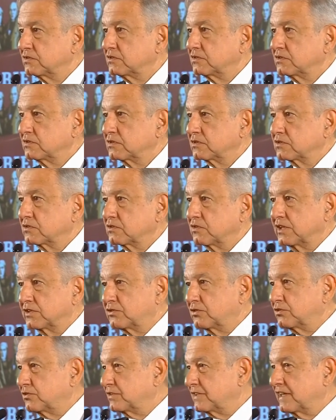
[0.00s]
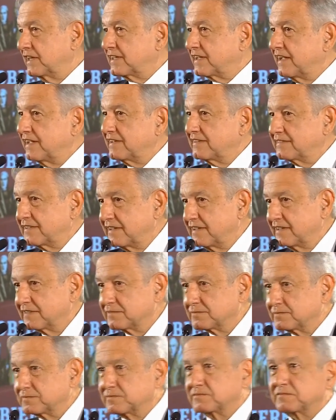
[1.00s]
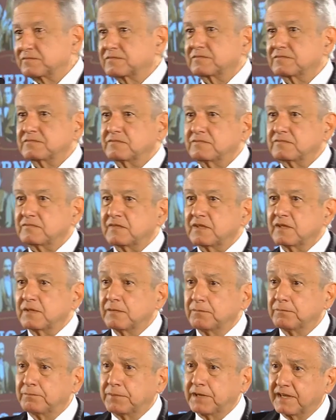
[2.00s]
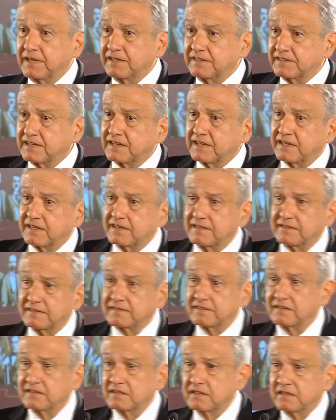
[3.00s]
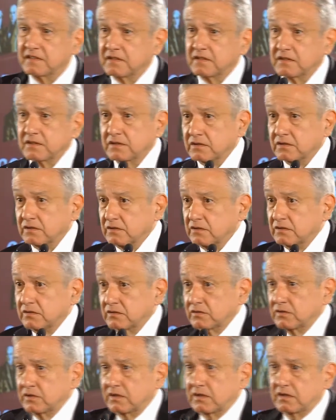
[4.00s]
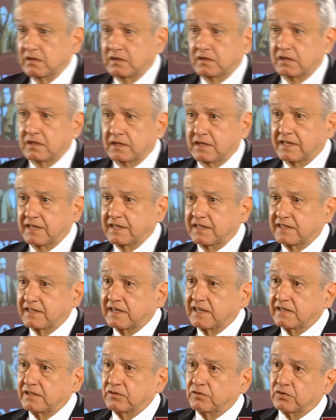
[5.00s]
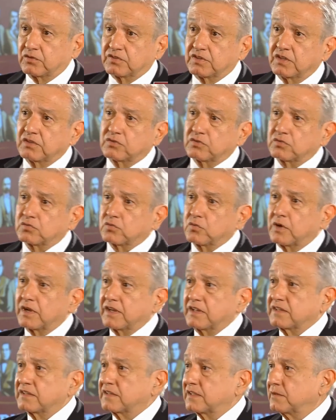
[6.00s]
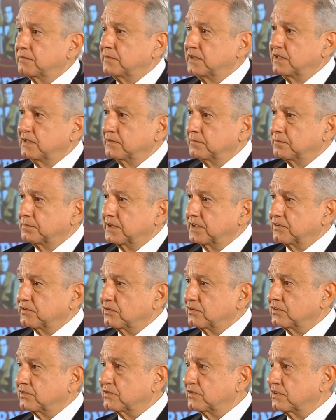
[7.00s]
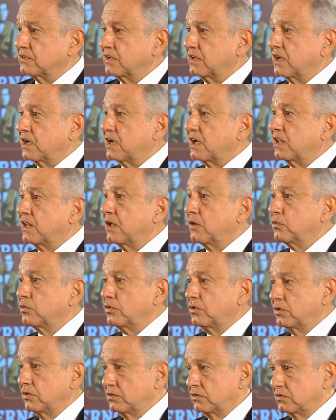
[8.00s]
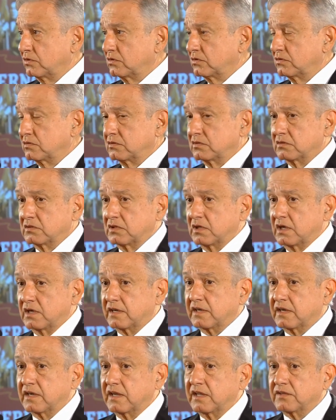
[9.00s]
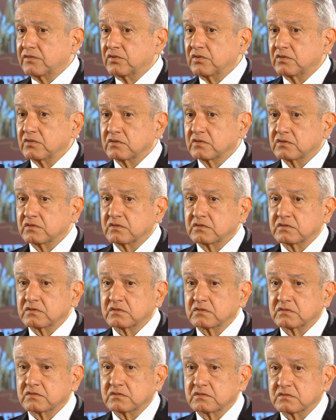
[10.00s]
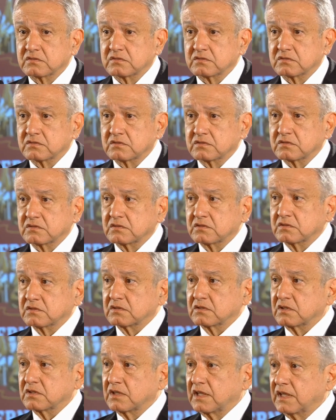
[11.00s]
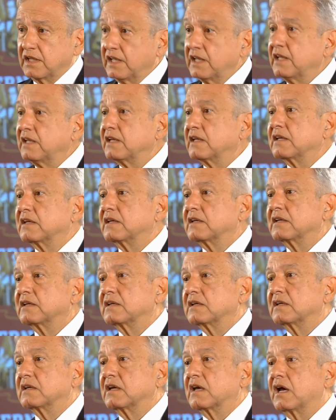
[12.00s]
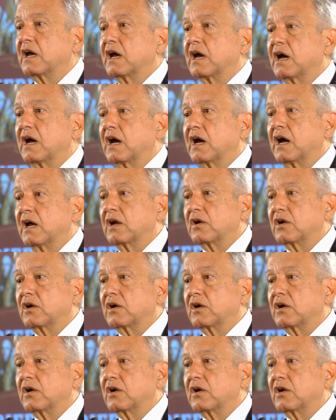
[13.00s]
in Peru. And with that, we will be able to give them, in general, around 240,000 each on their return. And